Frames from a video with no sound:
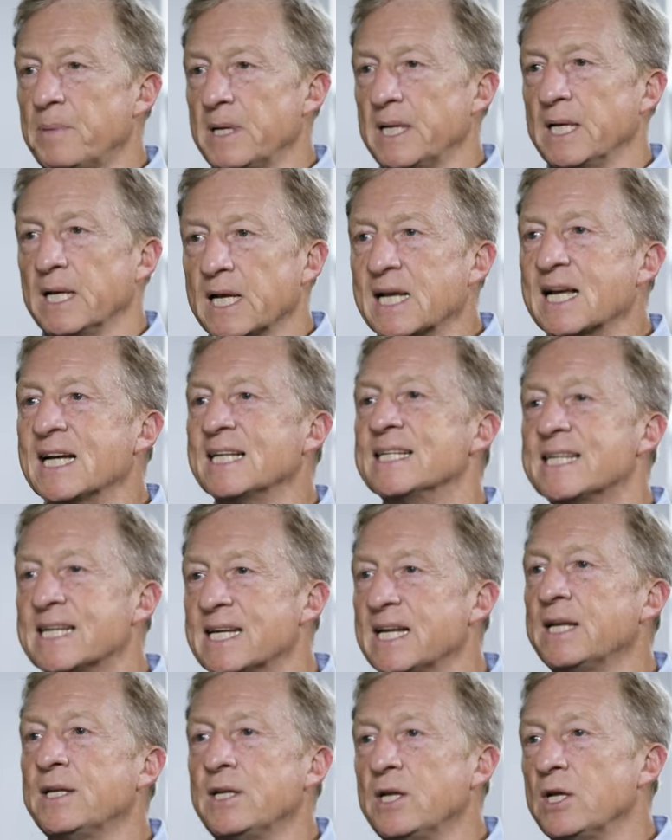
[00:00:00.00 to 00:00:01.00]
to be
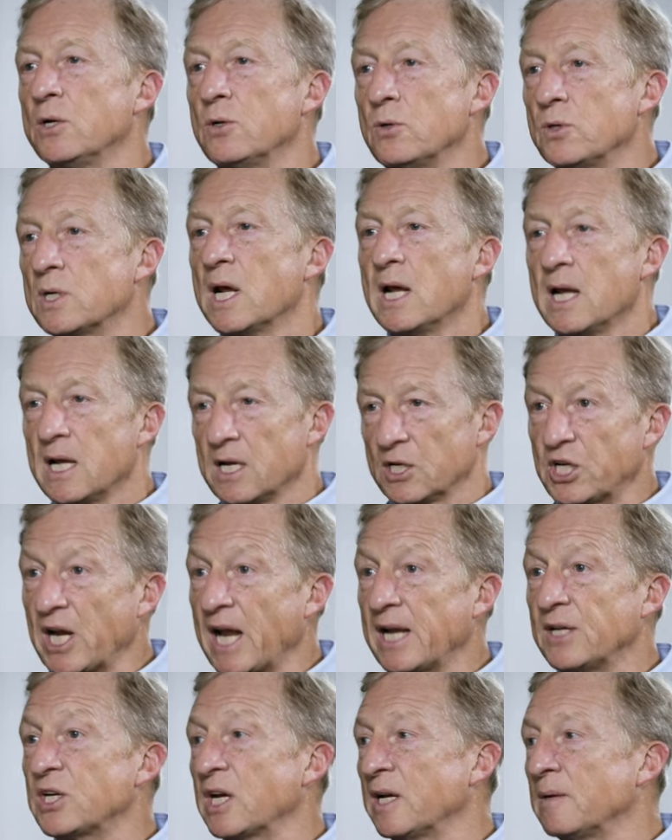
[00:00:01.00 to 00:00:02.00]
continued
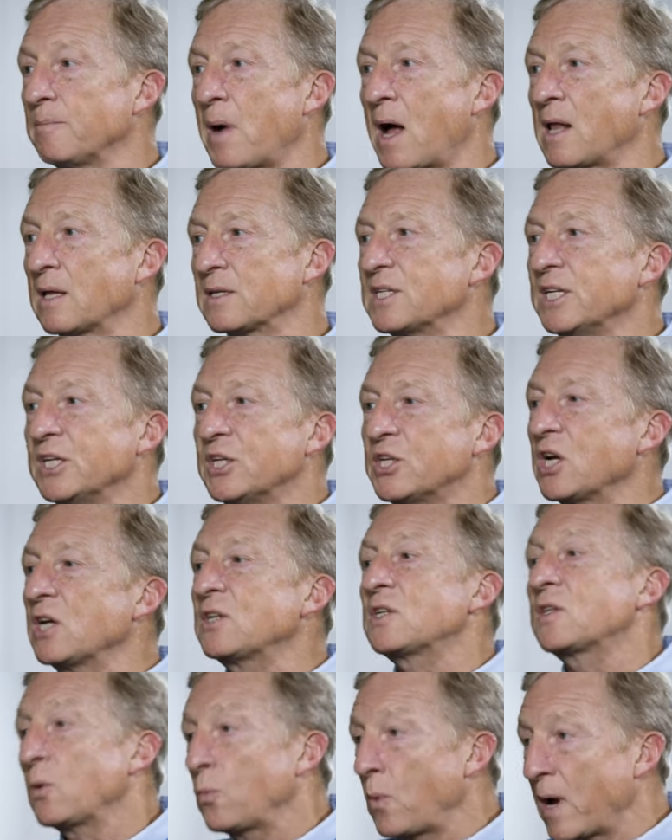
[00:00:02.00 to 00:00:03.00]
change in policy,
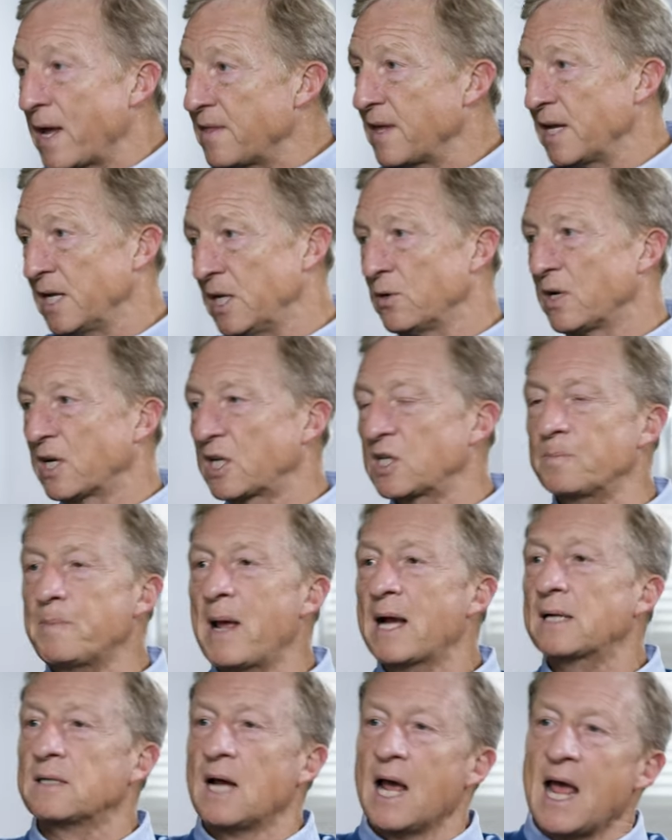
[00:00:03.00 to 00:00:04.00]
just the way that you'd
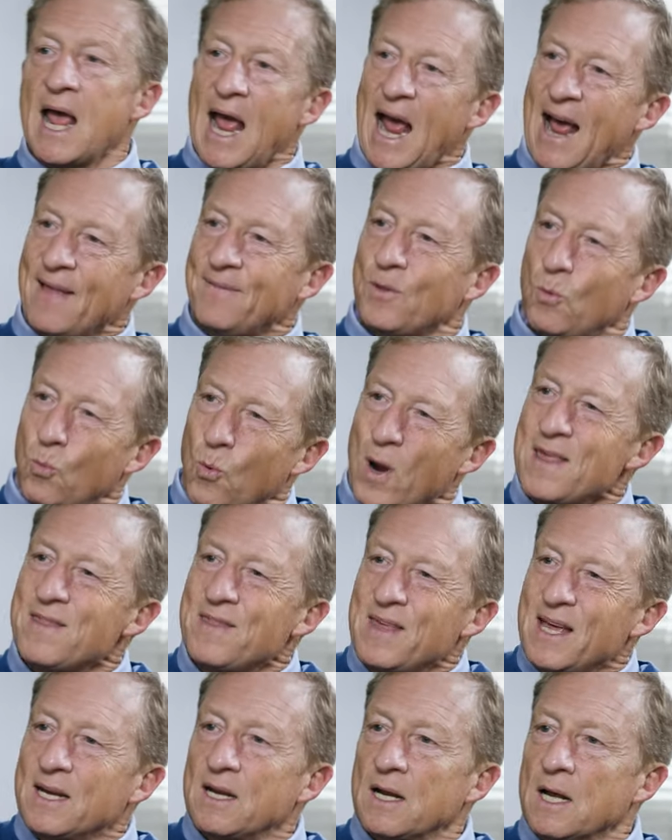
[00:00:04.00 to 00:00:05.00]
expect, yeah. and the
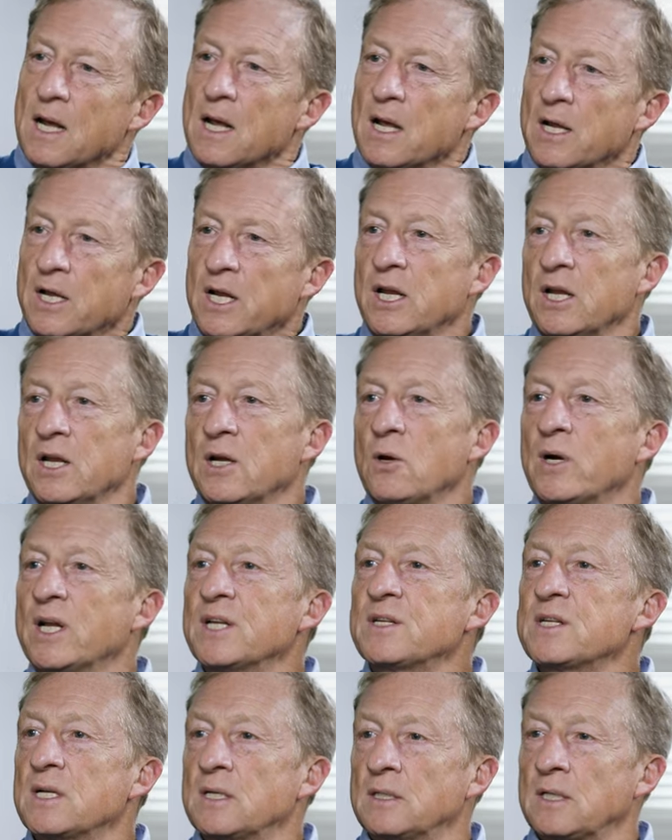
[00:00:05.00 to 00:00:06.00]
way that you
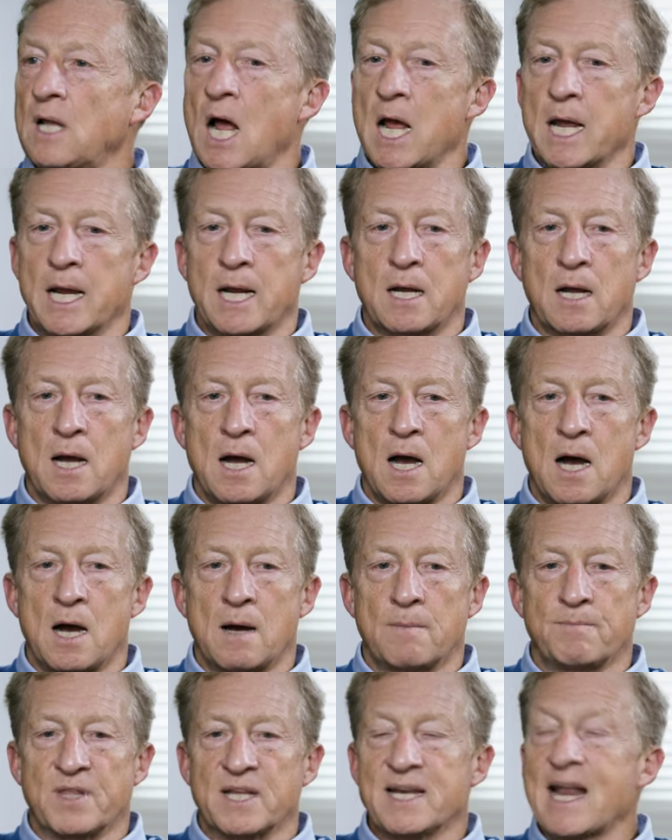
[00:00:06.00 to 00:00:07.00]
know, it isn't like
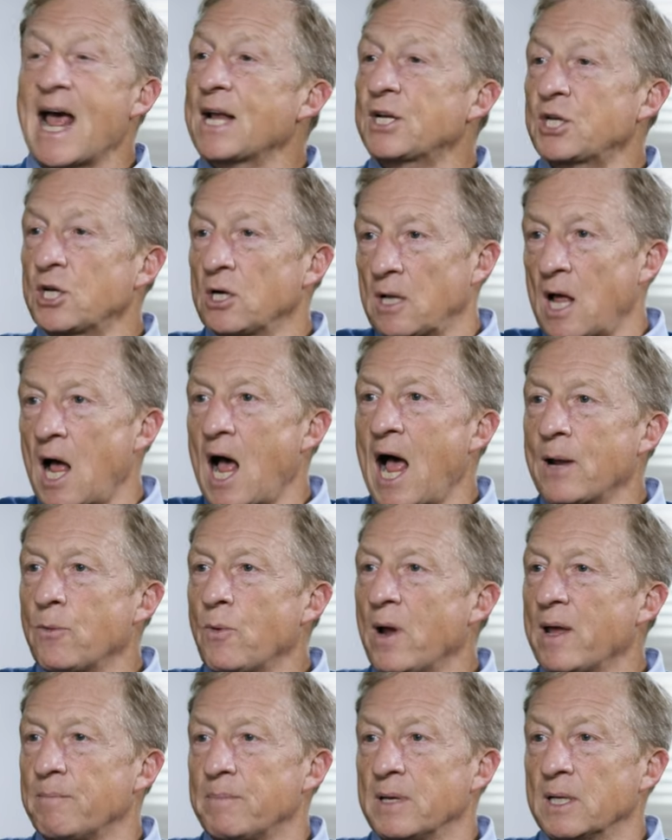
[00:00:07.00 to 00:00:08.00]
um, the National
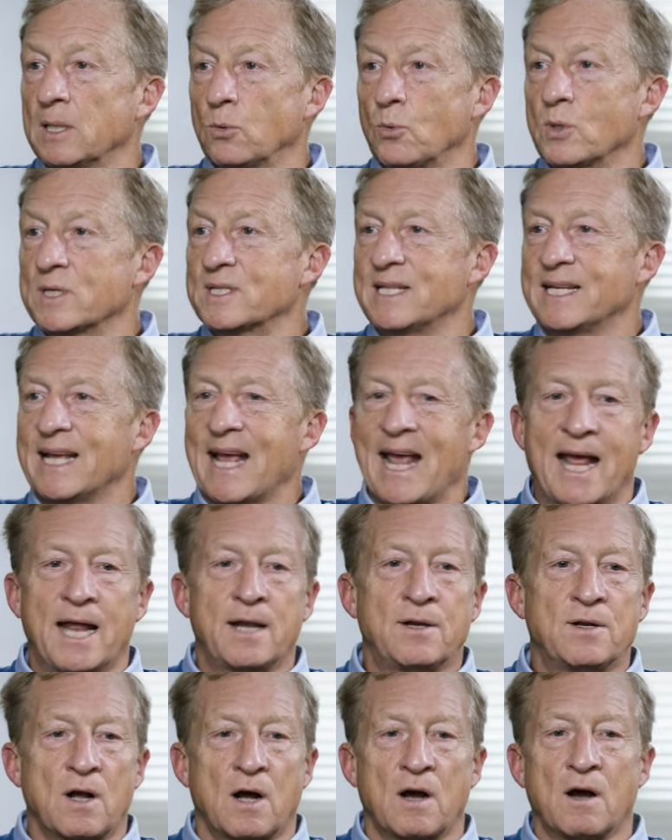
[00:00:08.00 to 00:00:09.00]
Highway Bill was the
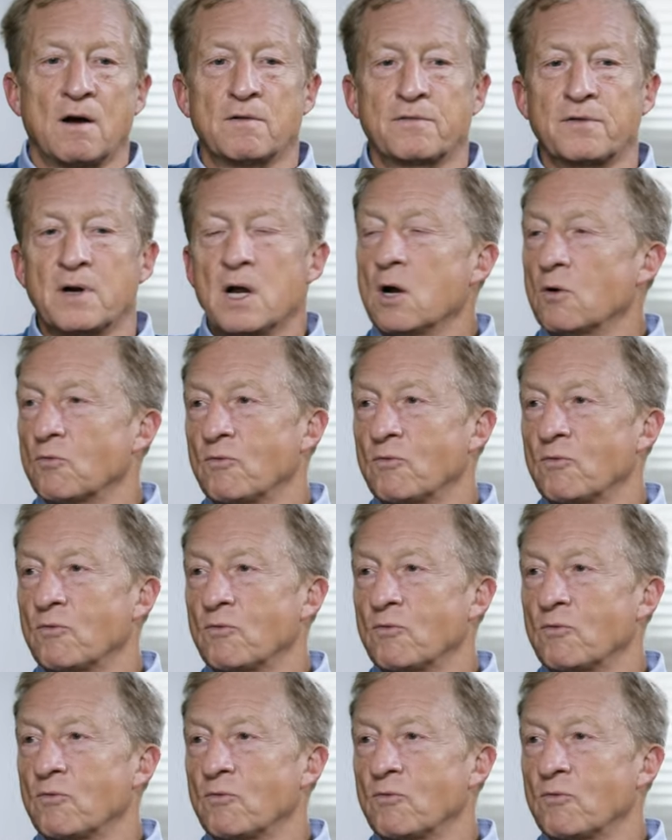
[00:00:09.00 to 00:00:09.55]
end of